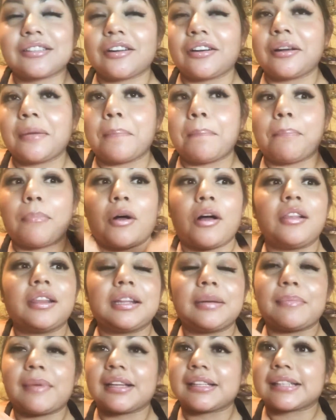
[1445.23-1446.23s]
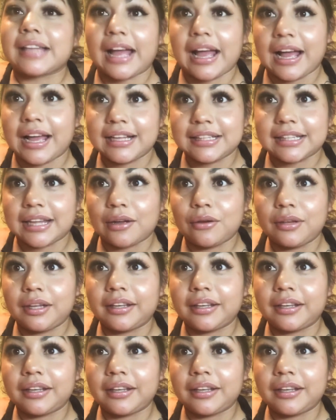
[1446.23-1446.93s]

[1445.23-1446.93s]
started bawling my eyes out.